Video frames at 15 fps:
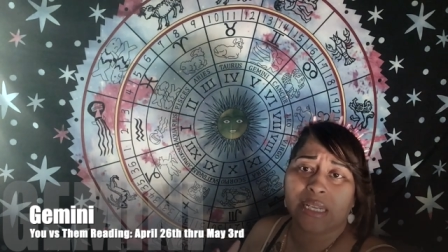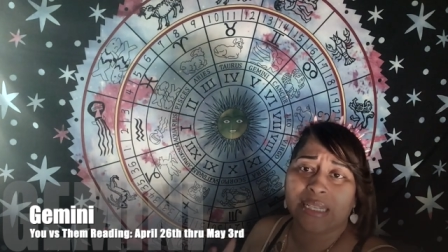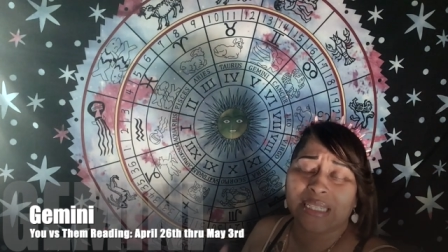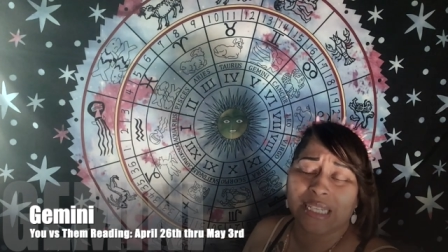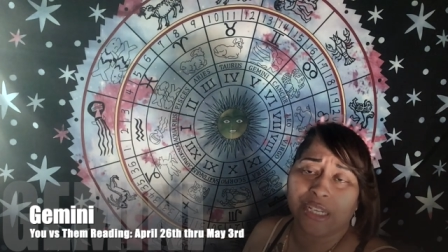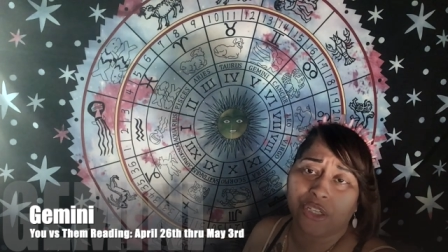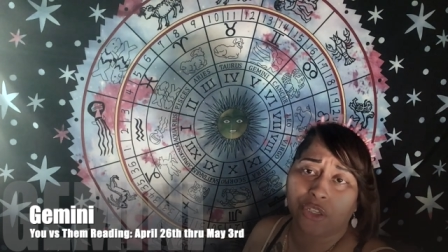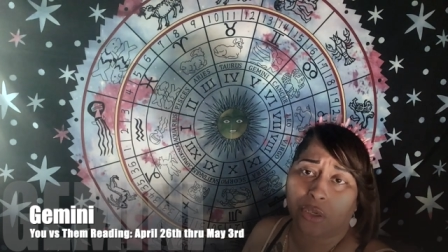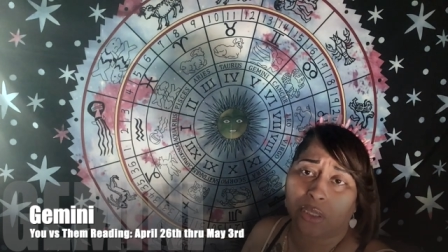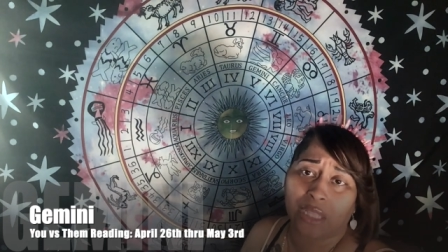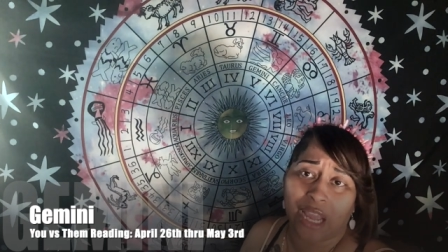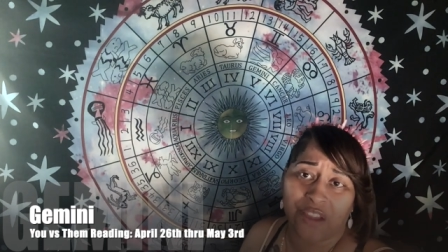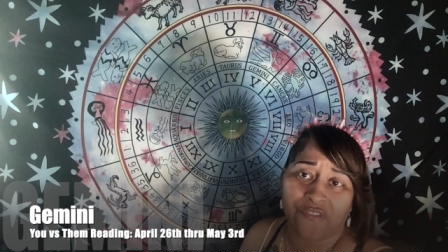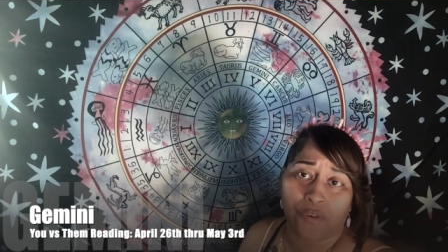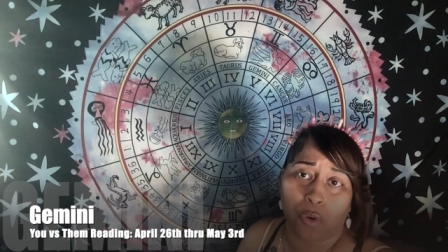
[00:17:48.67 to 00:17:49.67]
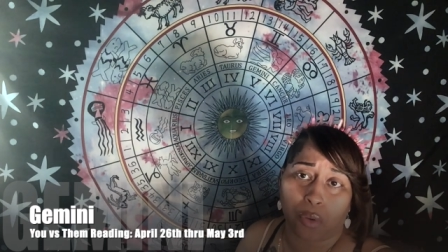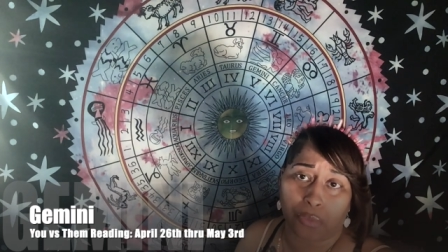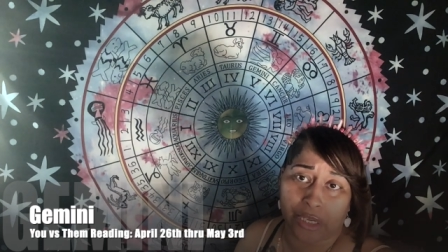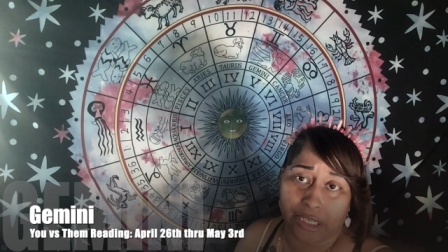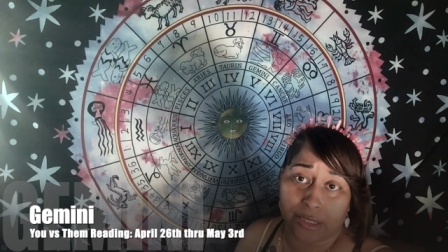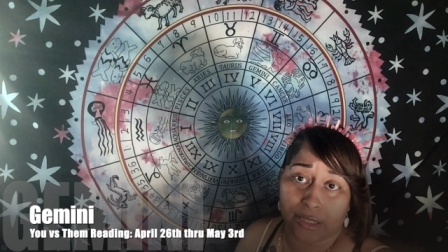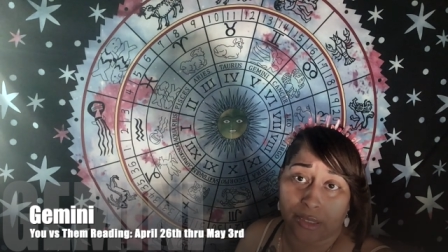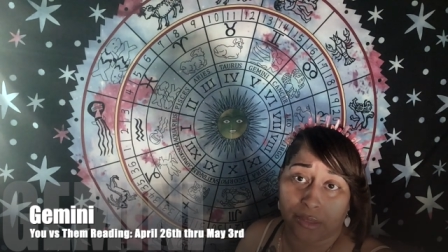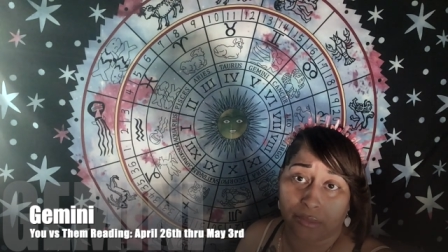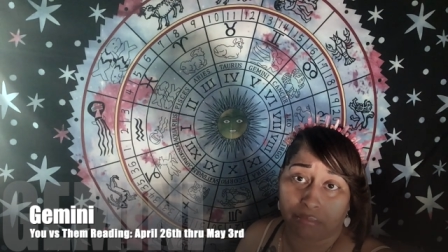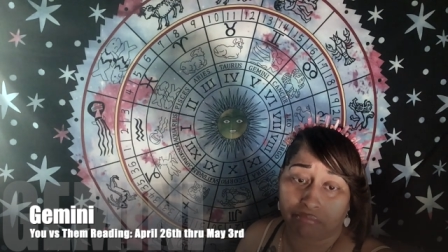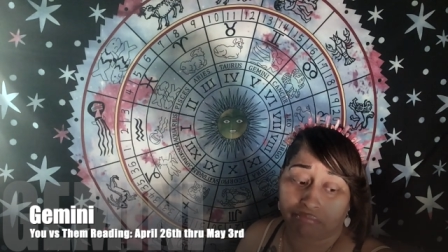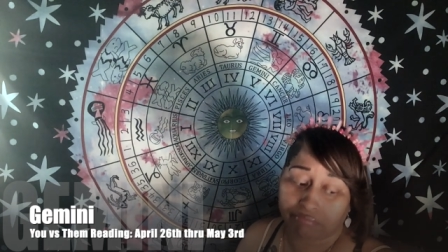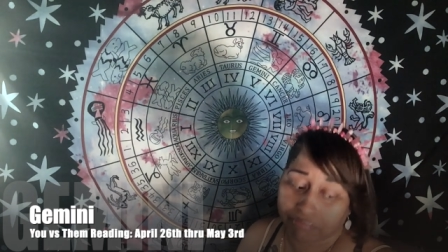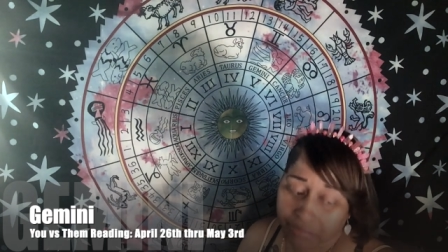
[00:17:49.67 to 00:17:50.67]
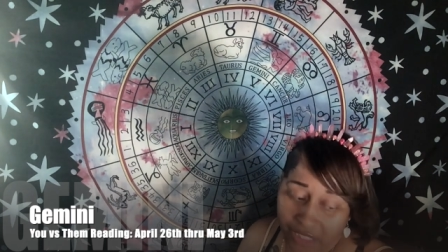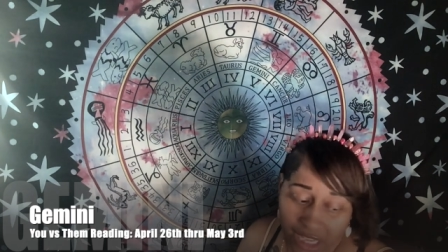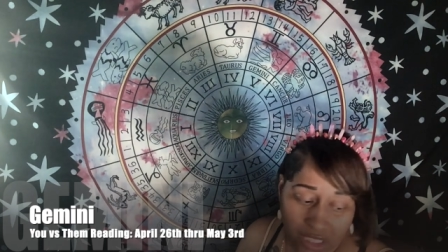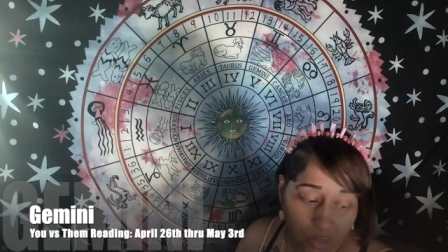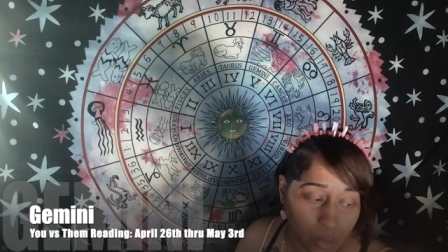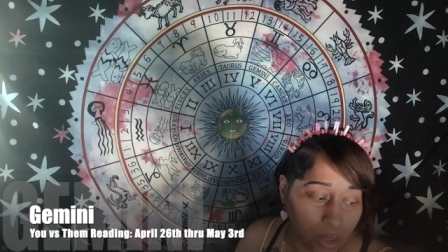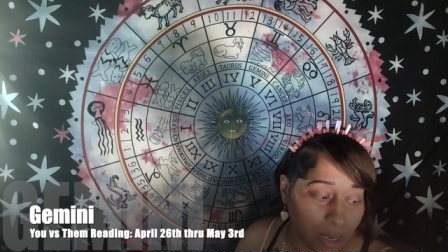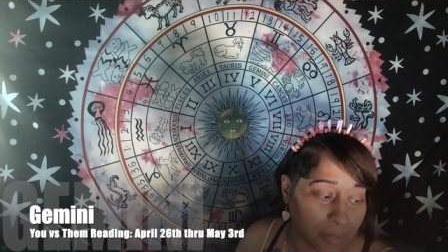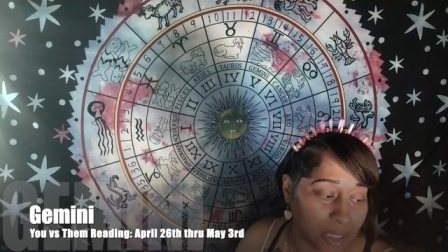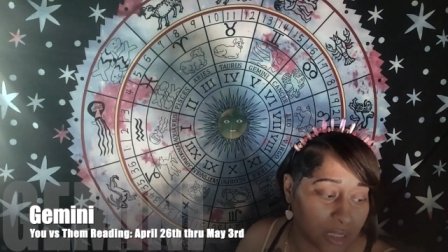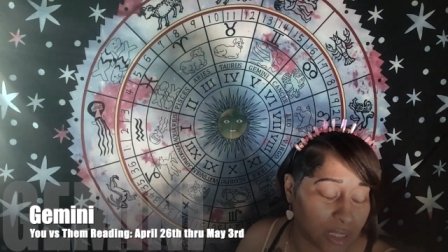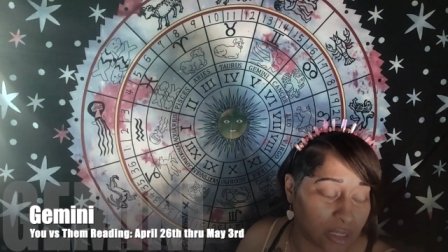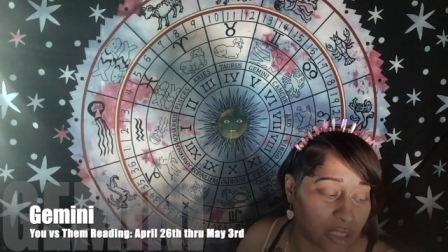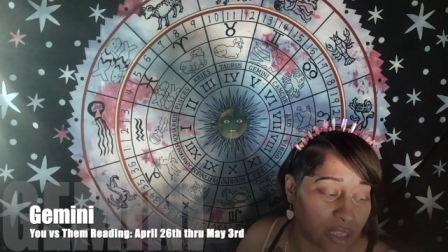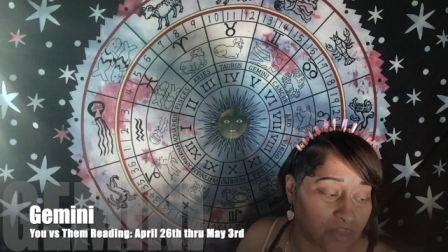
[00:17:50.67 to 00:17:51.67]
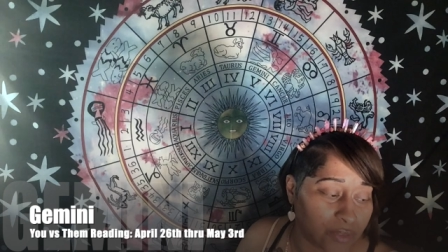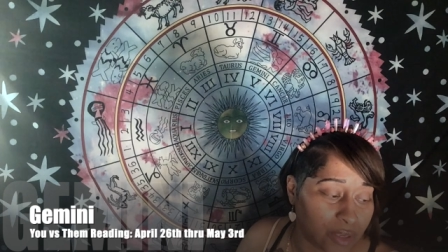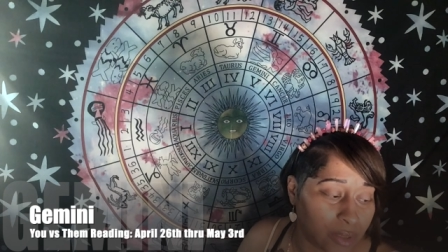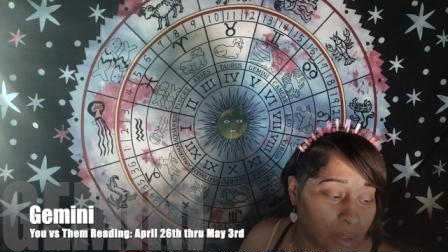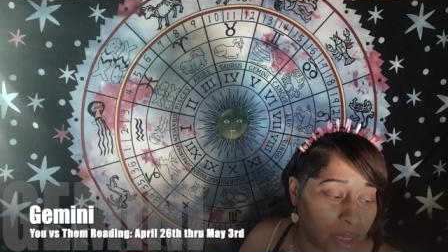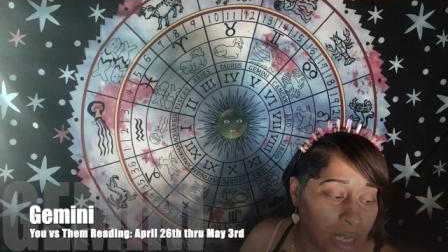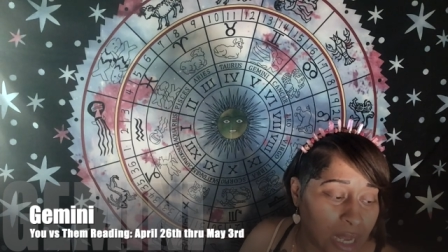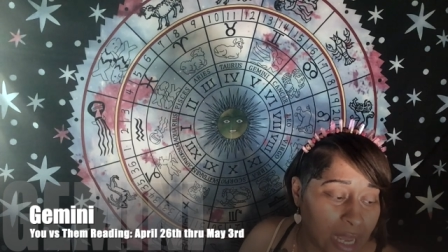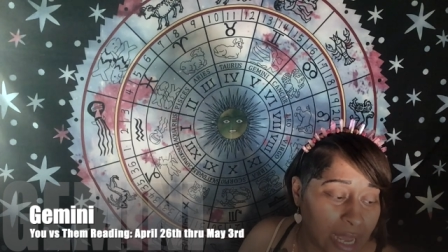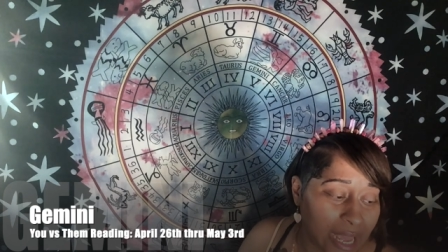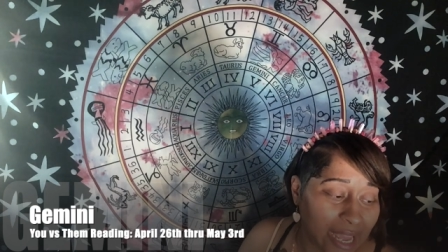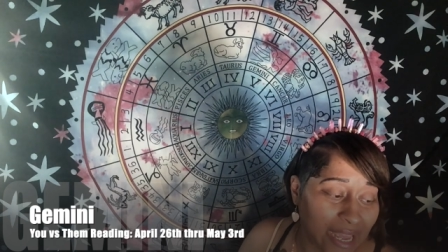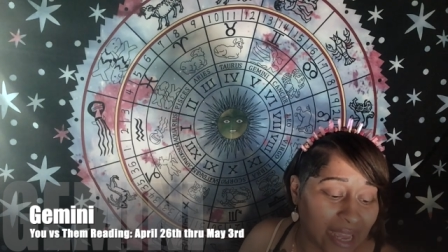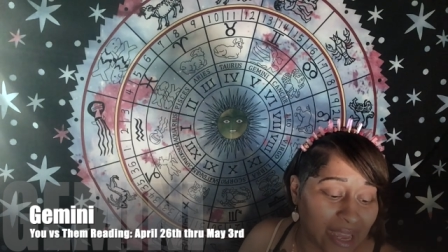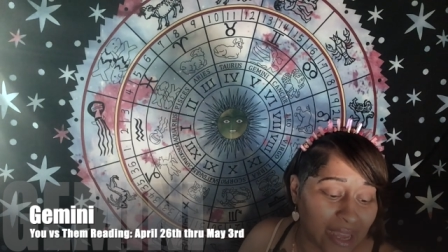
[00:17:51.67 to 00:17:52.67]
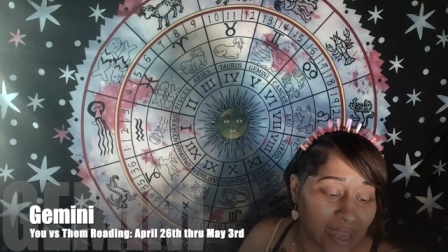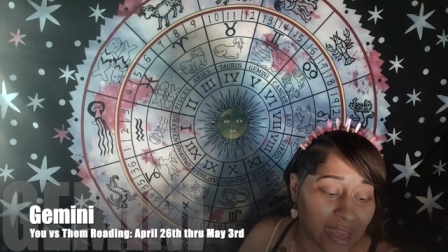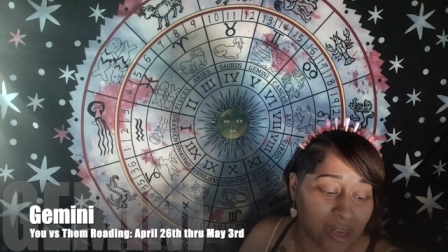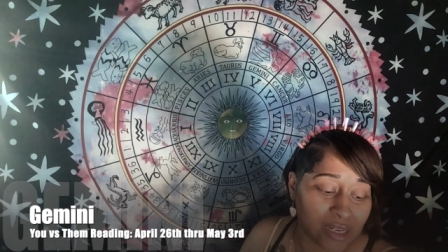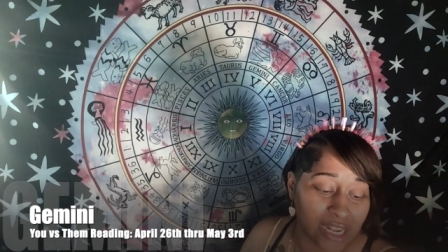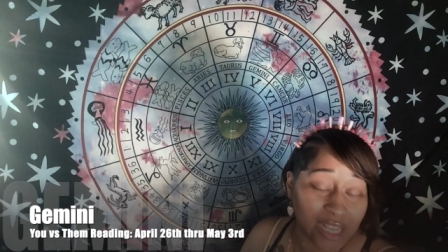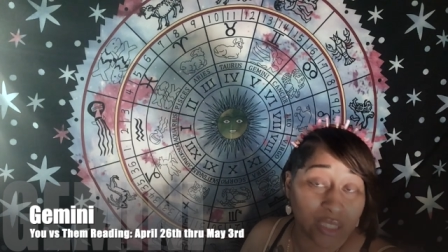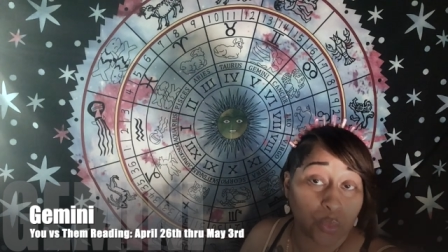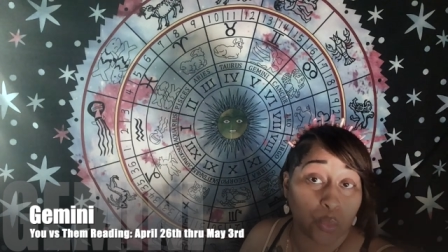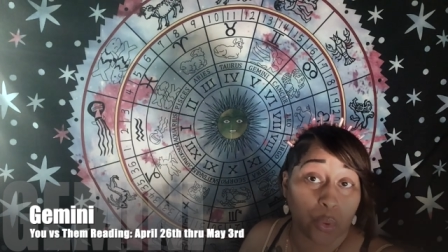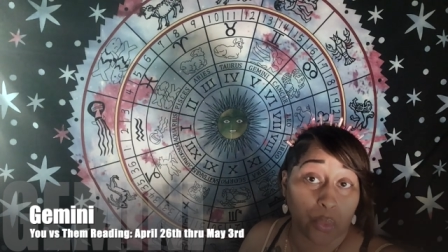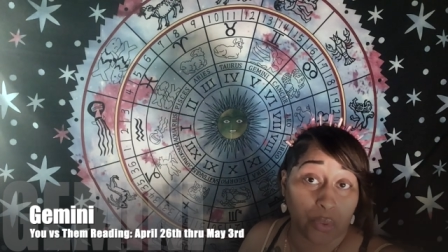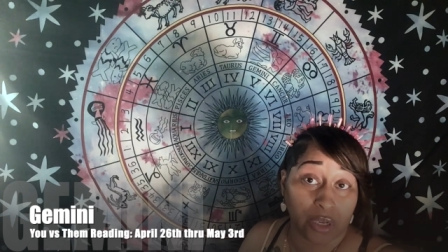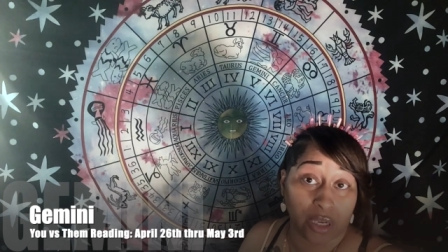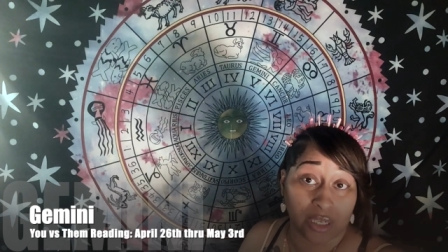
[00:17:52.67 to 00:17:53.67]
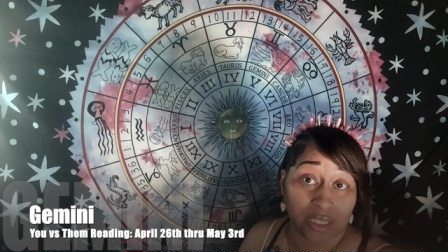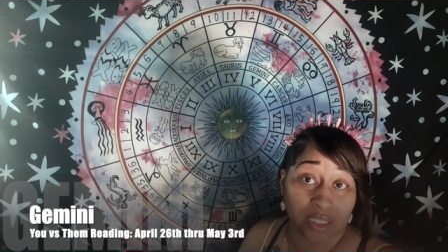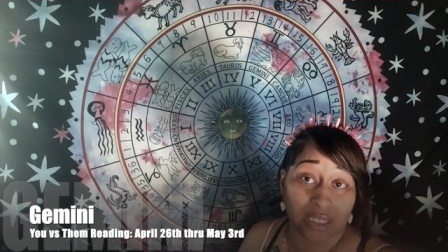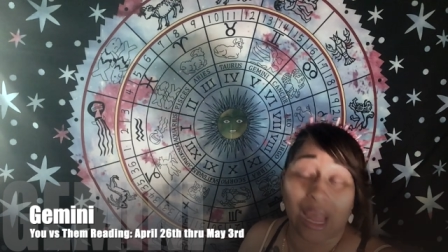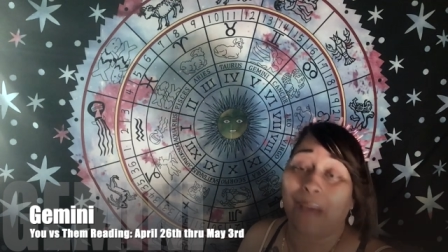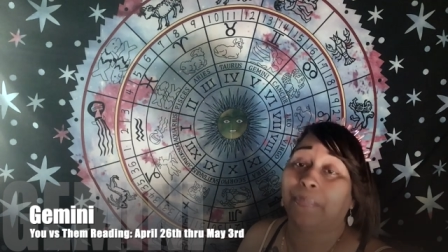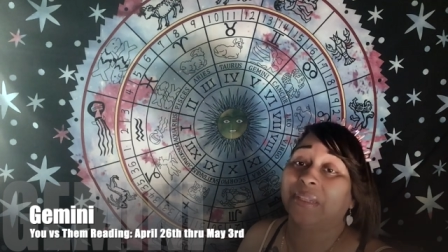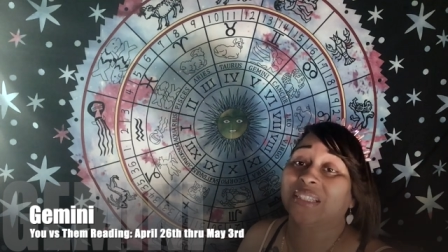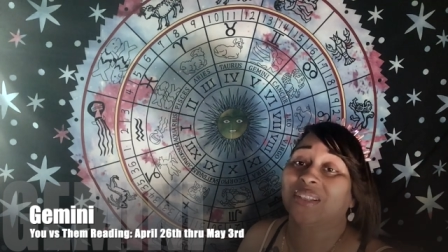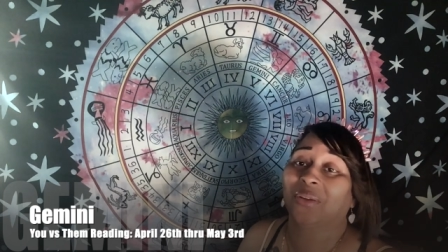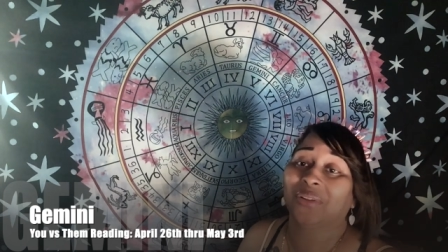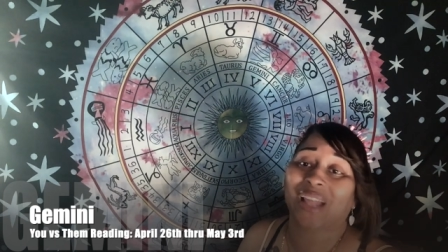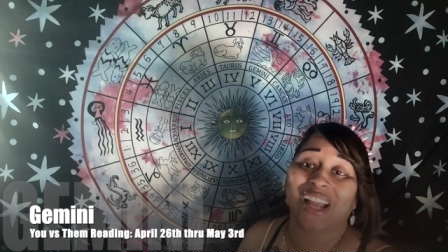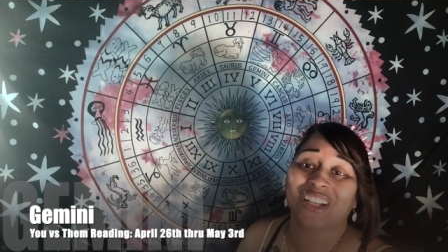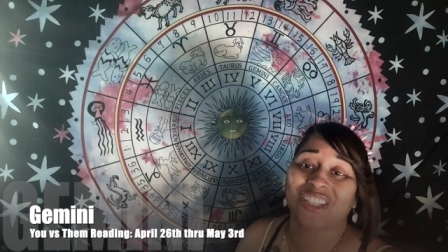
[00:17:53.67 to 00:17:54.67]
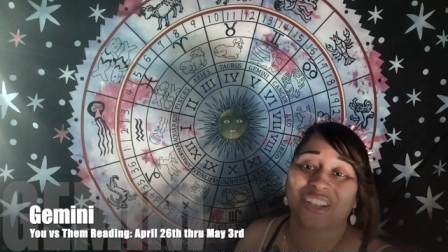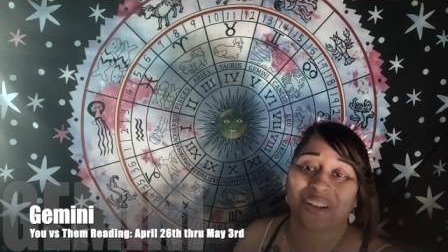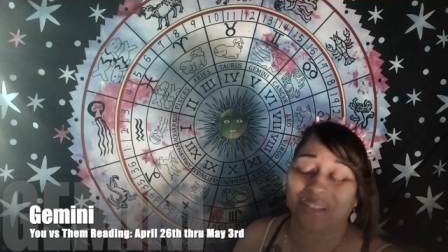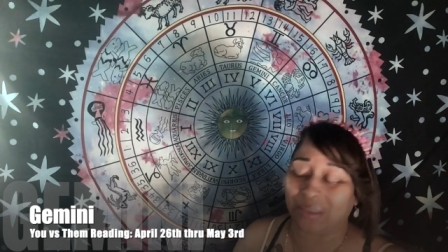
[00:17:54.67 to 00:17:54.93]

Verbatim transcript: is in your life for a reason. That's where I'm going to leave it. And that's where we're going to stop it. So, like, share,